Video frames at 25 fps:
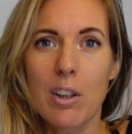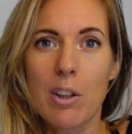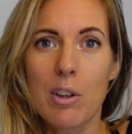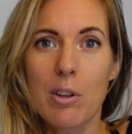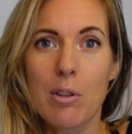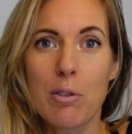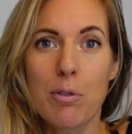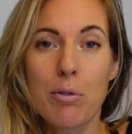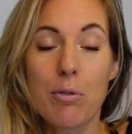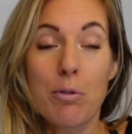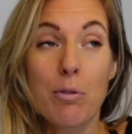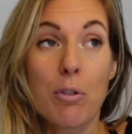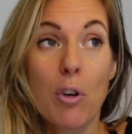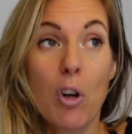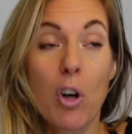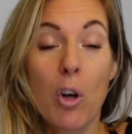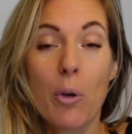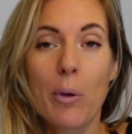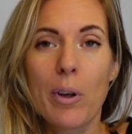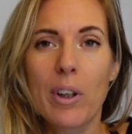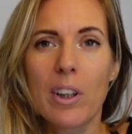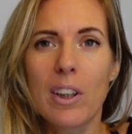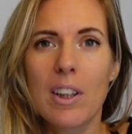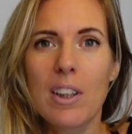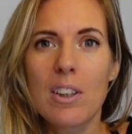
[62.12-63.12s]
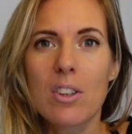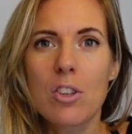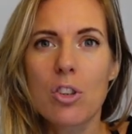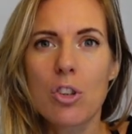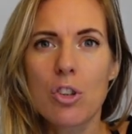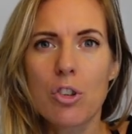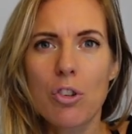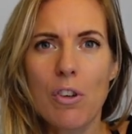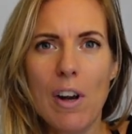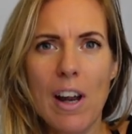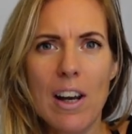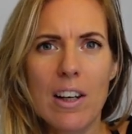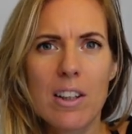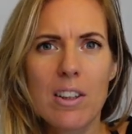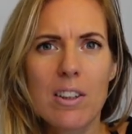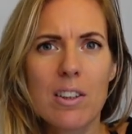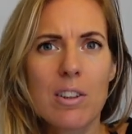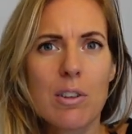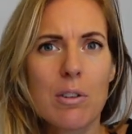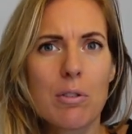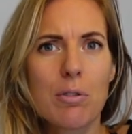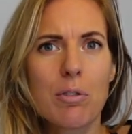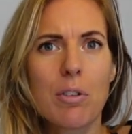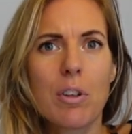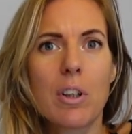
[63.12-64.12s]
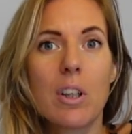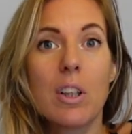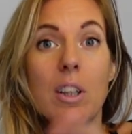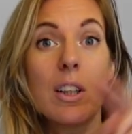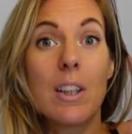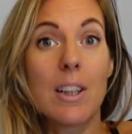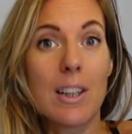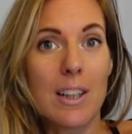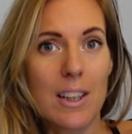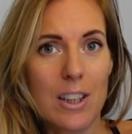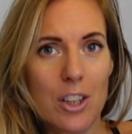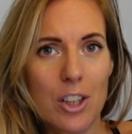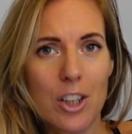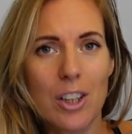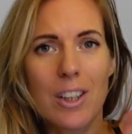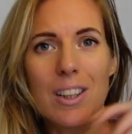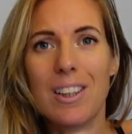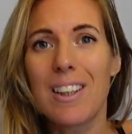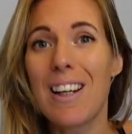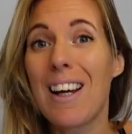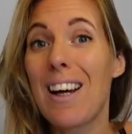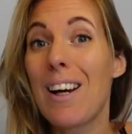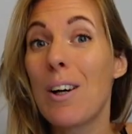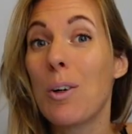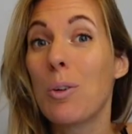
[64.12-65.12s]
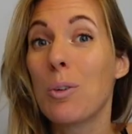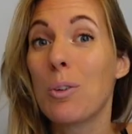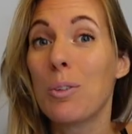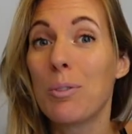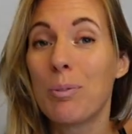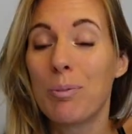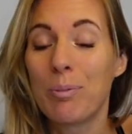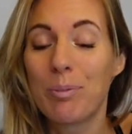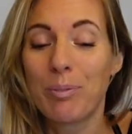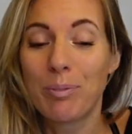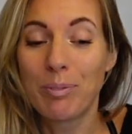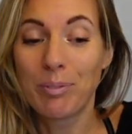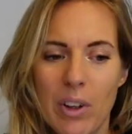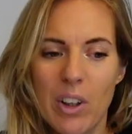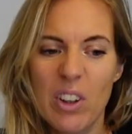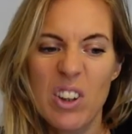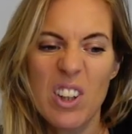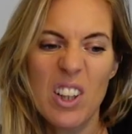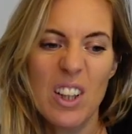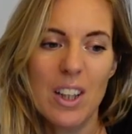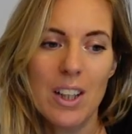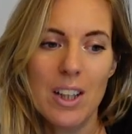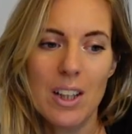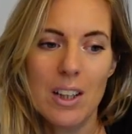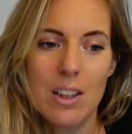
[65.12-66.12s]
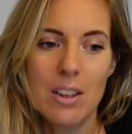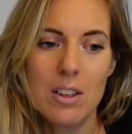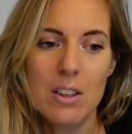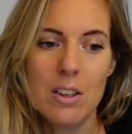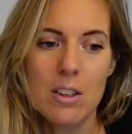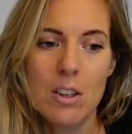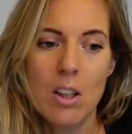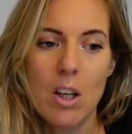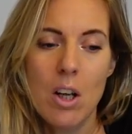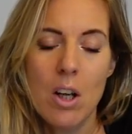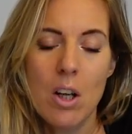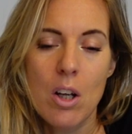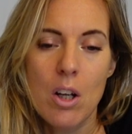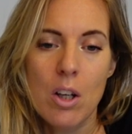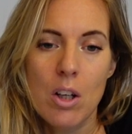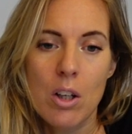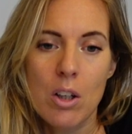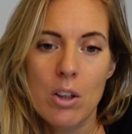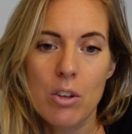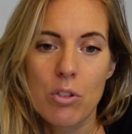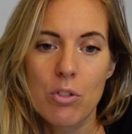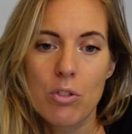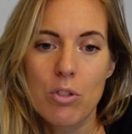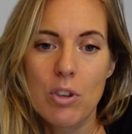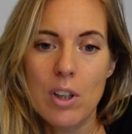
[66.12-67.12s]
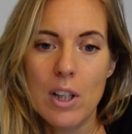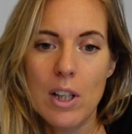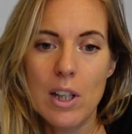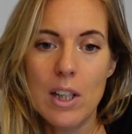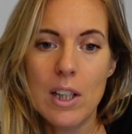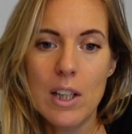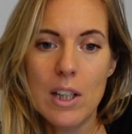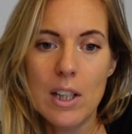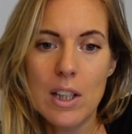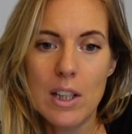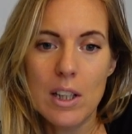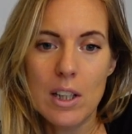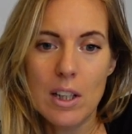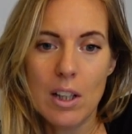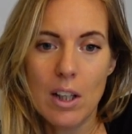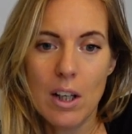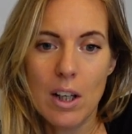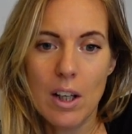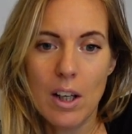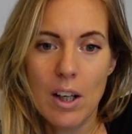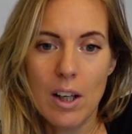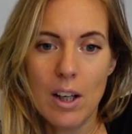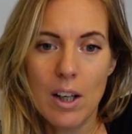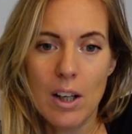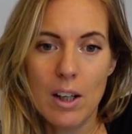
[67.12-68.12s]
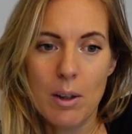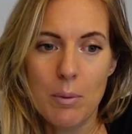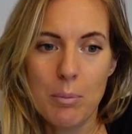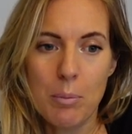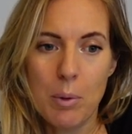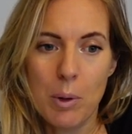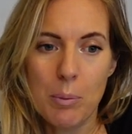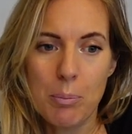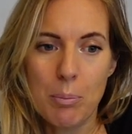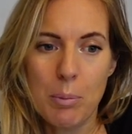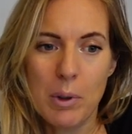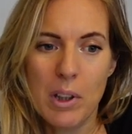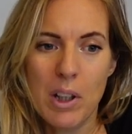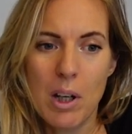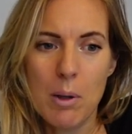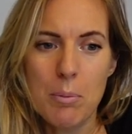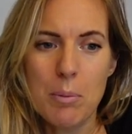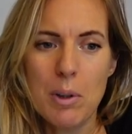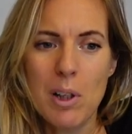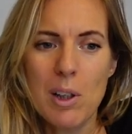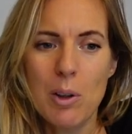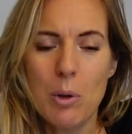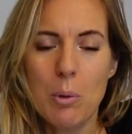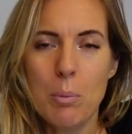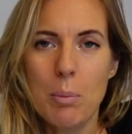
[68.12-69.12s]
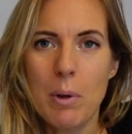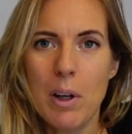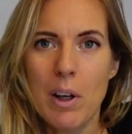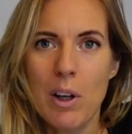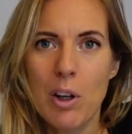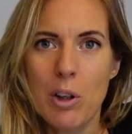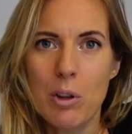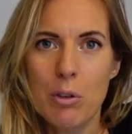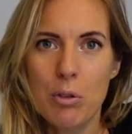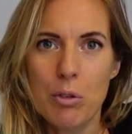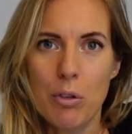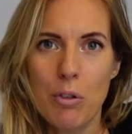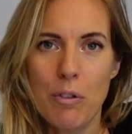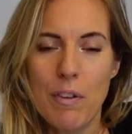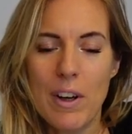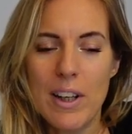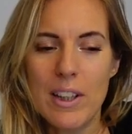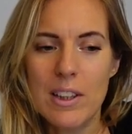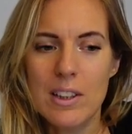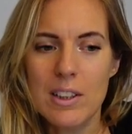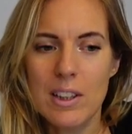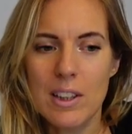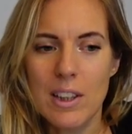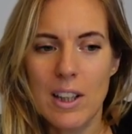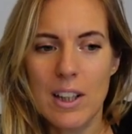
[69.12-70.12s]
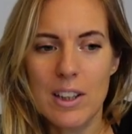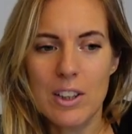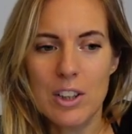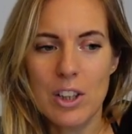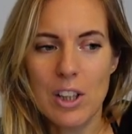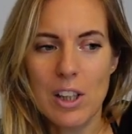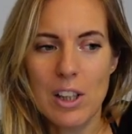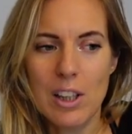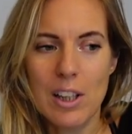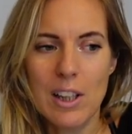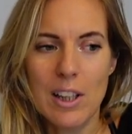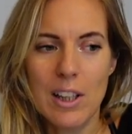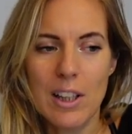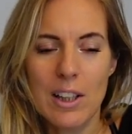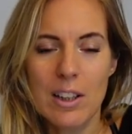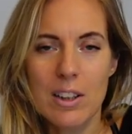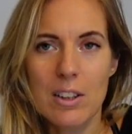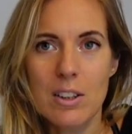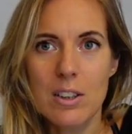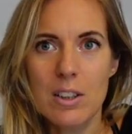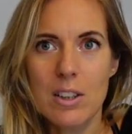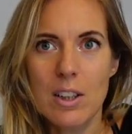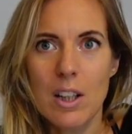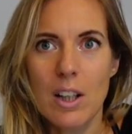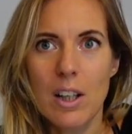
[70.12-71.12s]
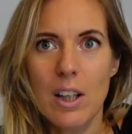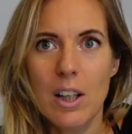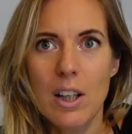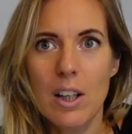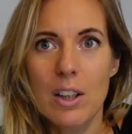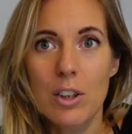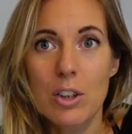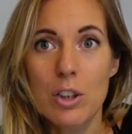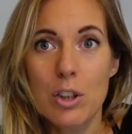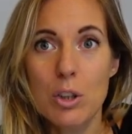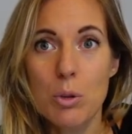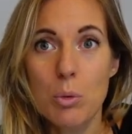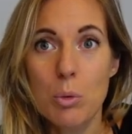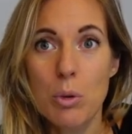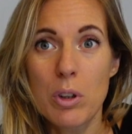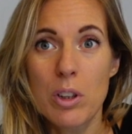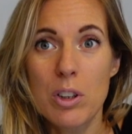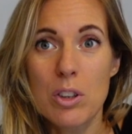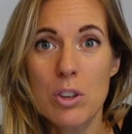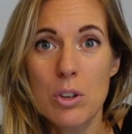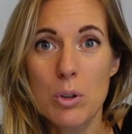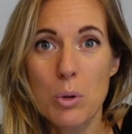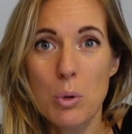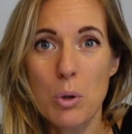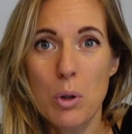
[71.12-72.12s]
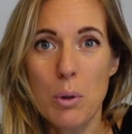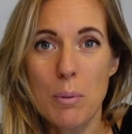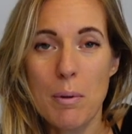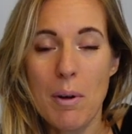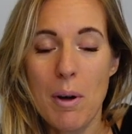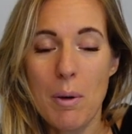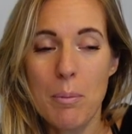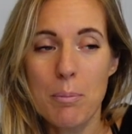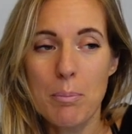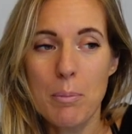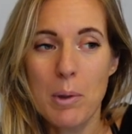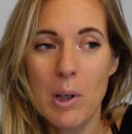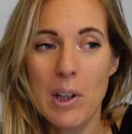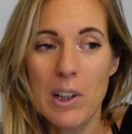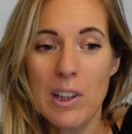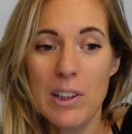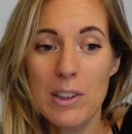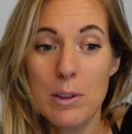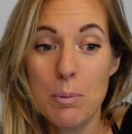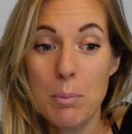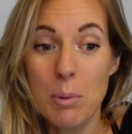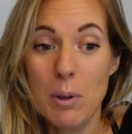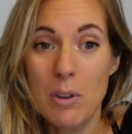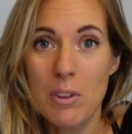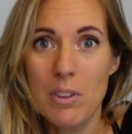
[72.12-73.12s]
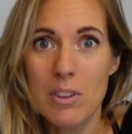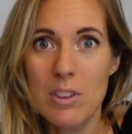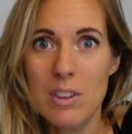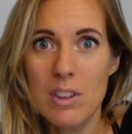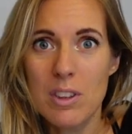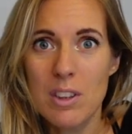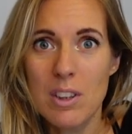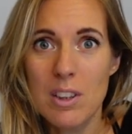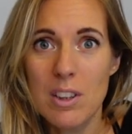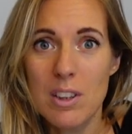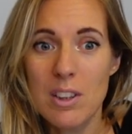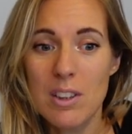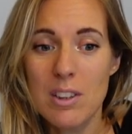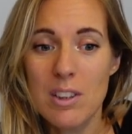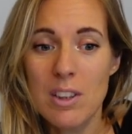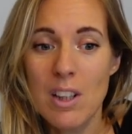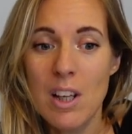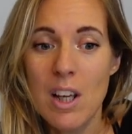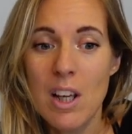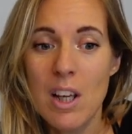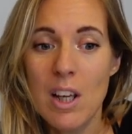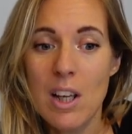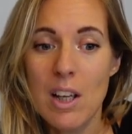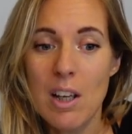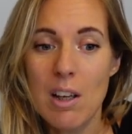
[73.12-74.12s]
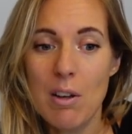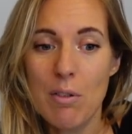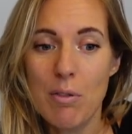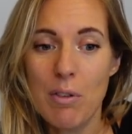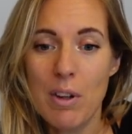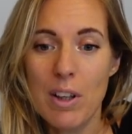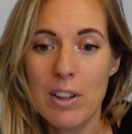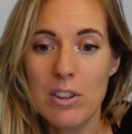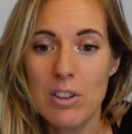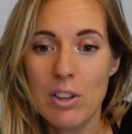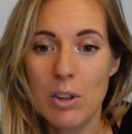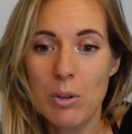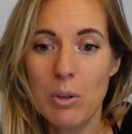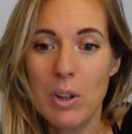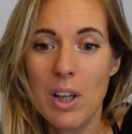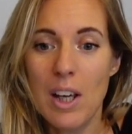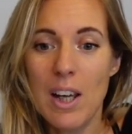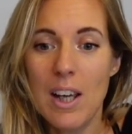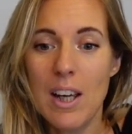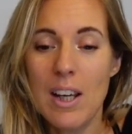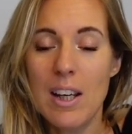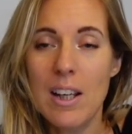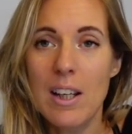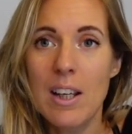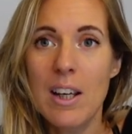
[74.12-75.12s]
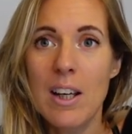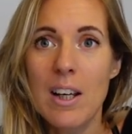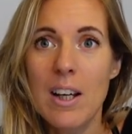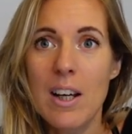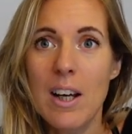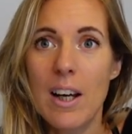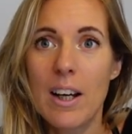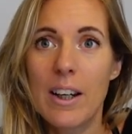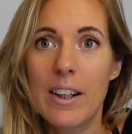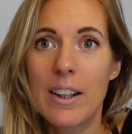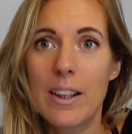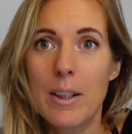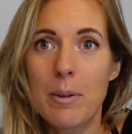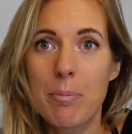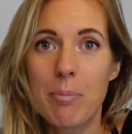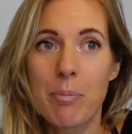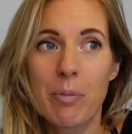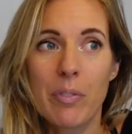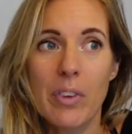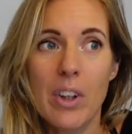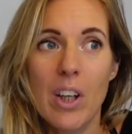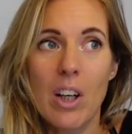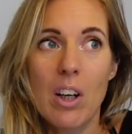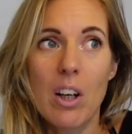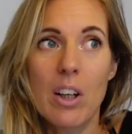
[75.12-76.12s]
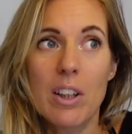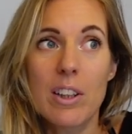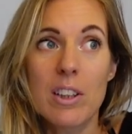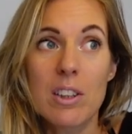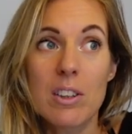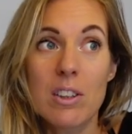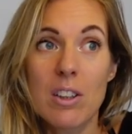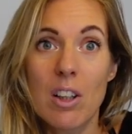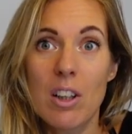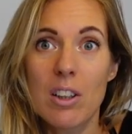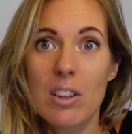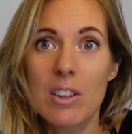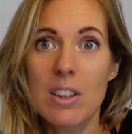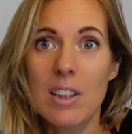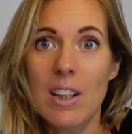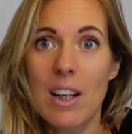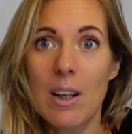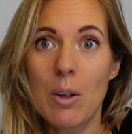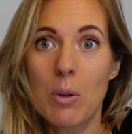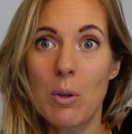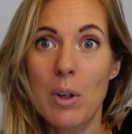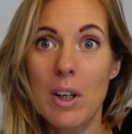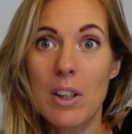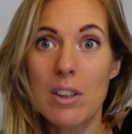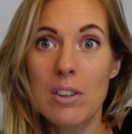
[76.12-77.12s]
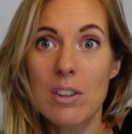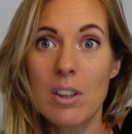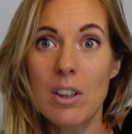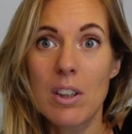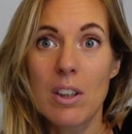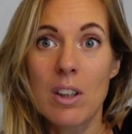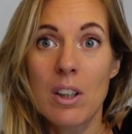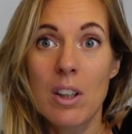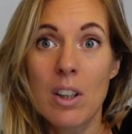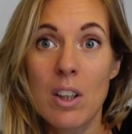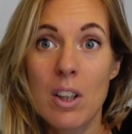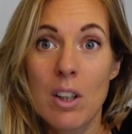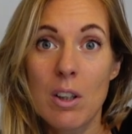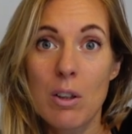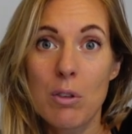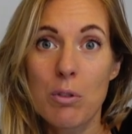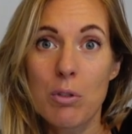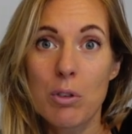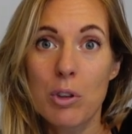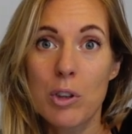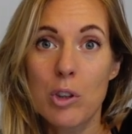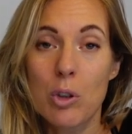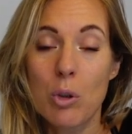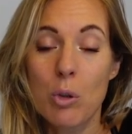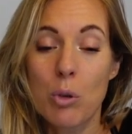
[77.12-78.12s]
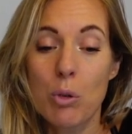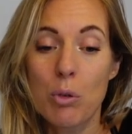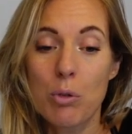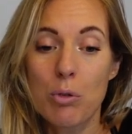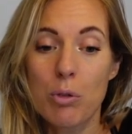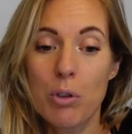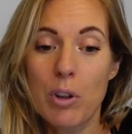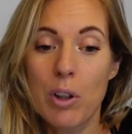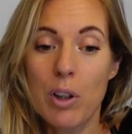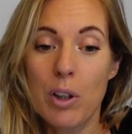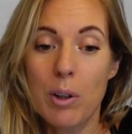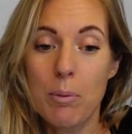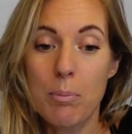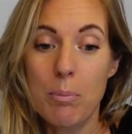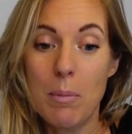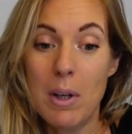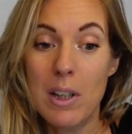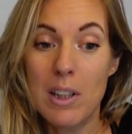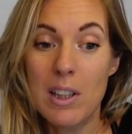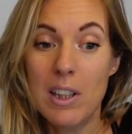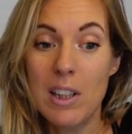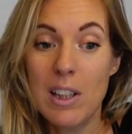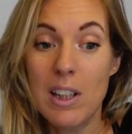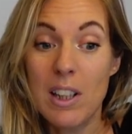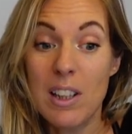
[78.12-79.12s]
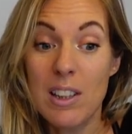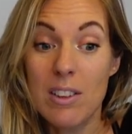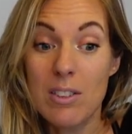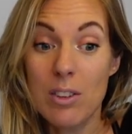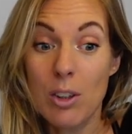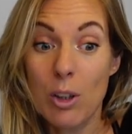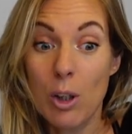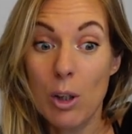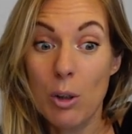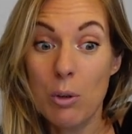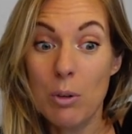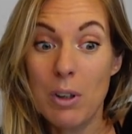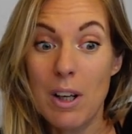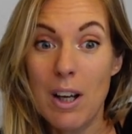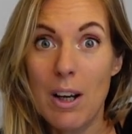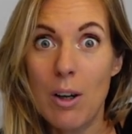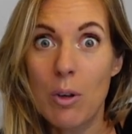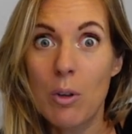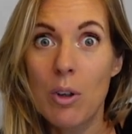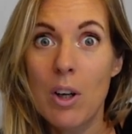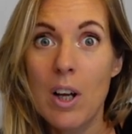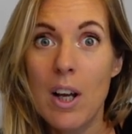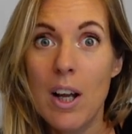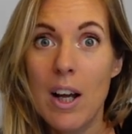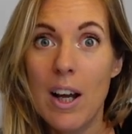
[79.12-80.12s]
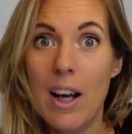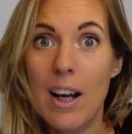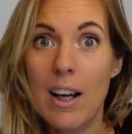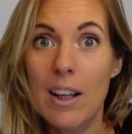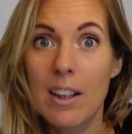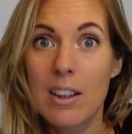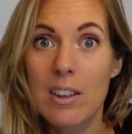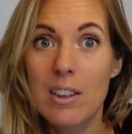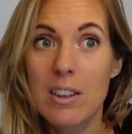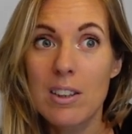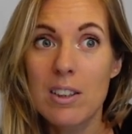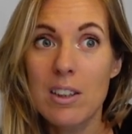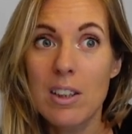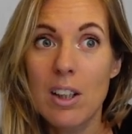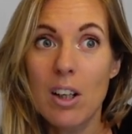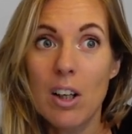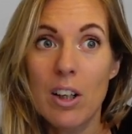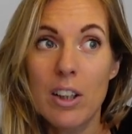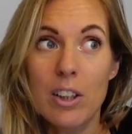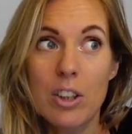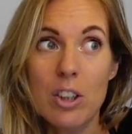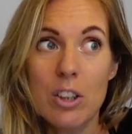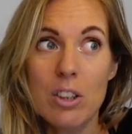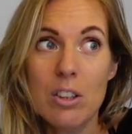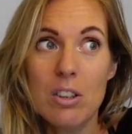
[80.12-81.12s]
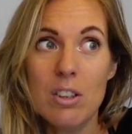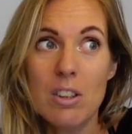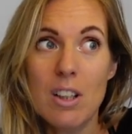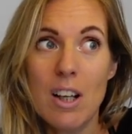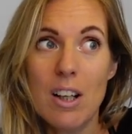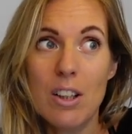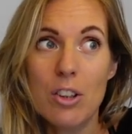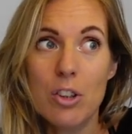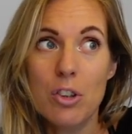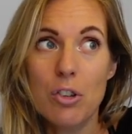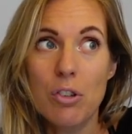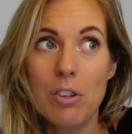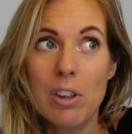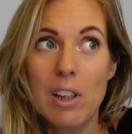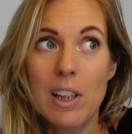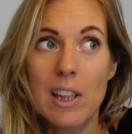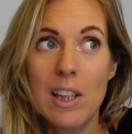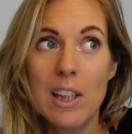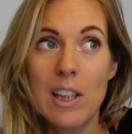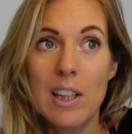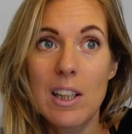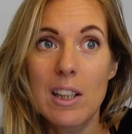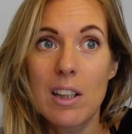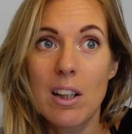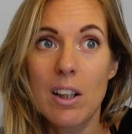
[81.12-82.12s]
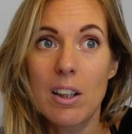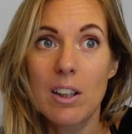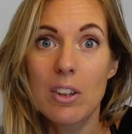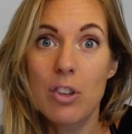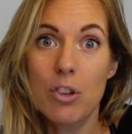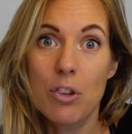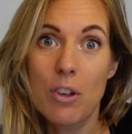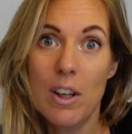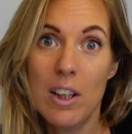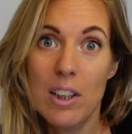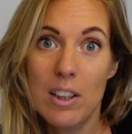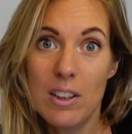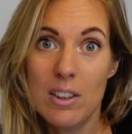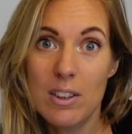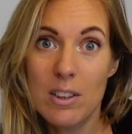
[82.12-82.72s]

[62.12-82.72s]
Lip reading: of following this trend of niching down. I think it's really become a little bit overrated, actually. And I just wanted to talk about my experiences, if that's okay. I started out as a photographer many years ago now, and I trained